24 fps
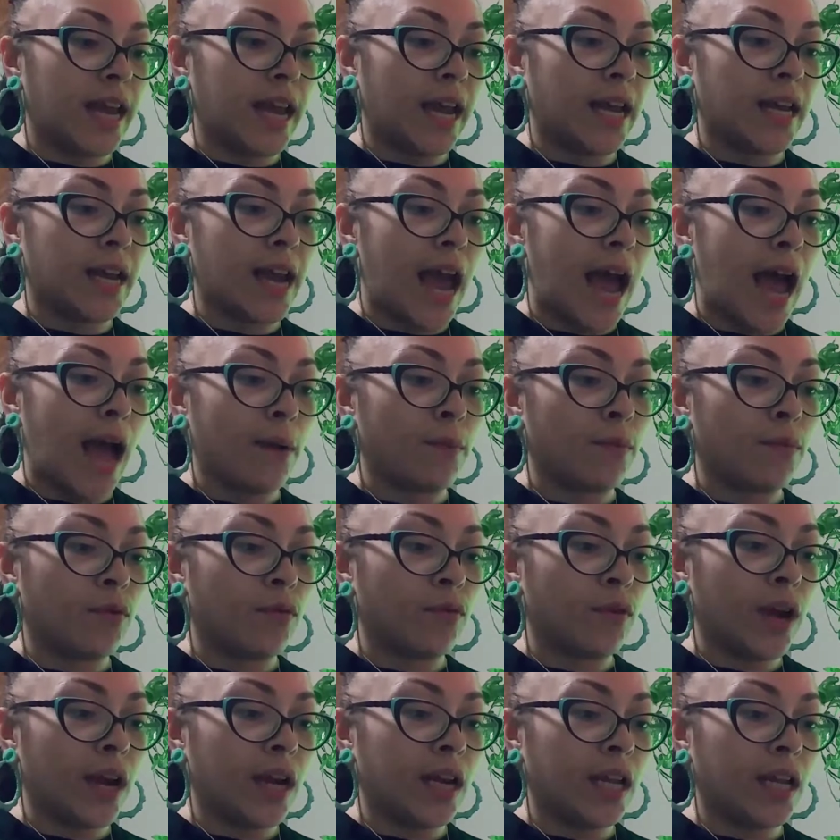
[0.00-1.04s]
and
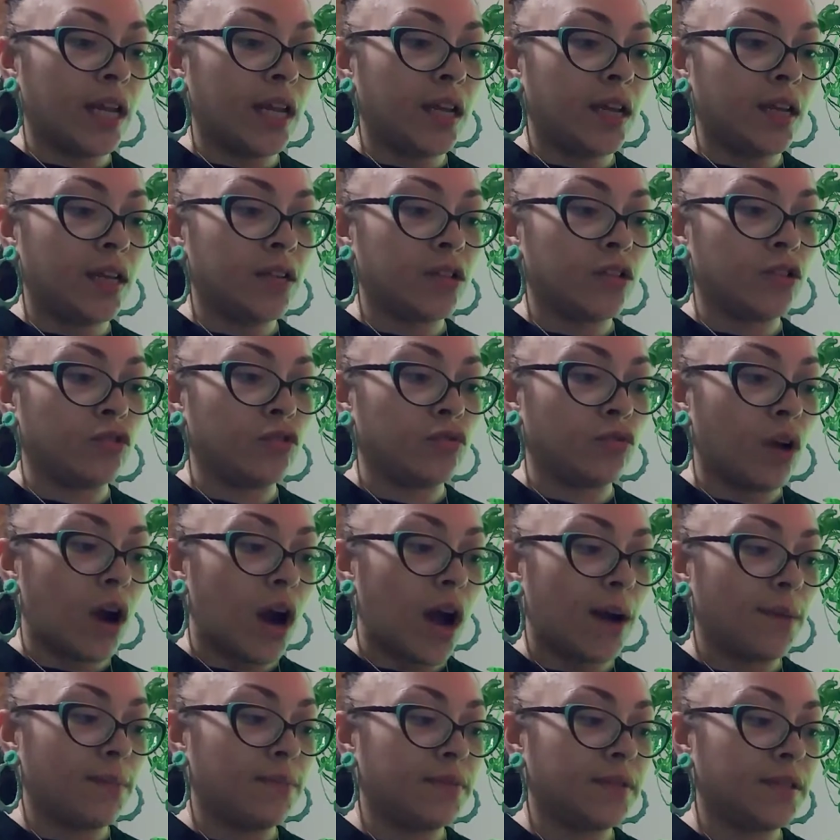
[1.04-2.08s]
amaretti
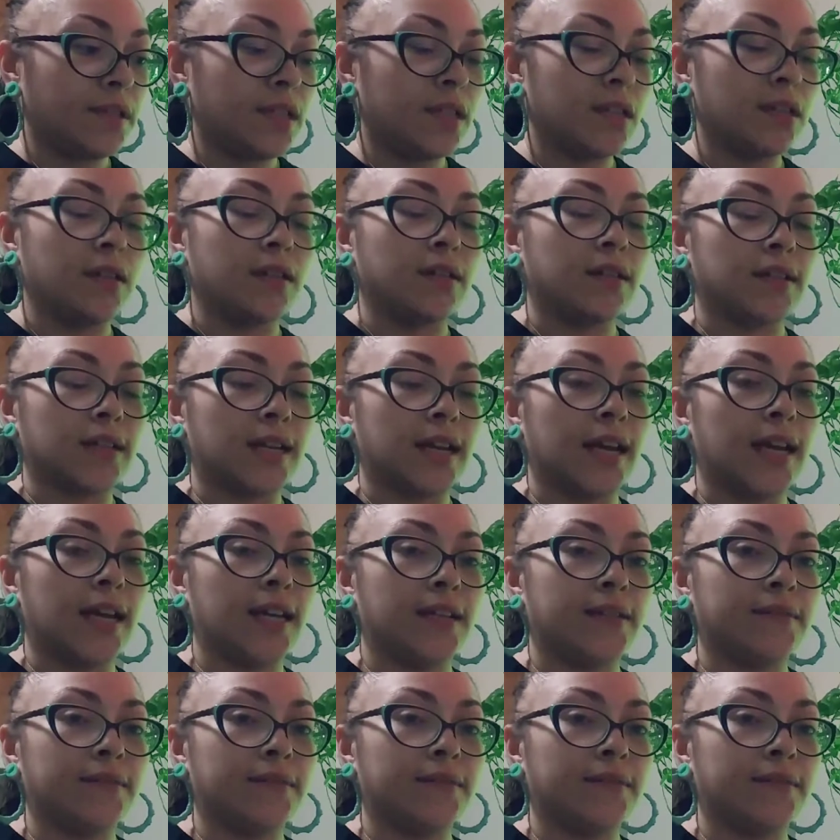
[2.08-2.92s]
drops. Okay.